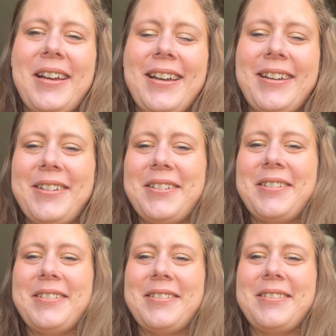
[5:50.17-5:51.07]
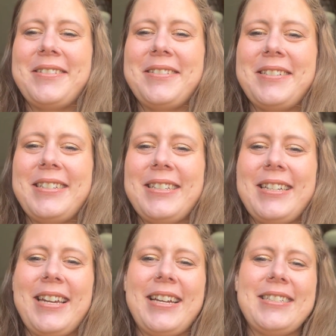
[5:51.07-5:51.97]
Oh,
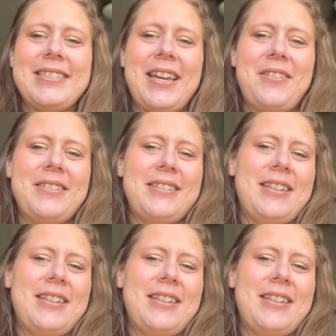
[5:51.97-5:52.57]
yeah. Scout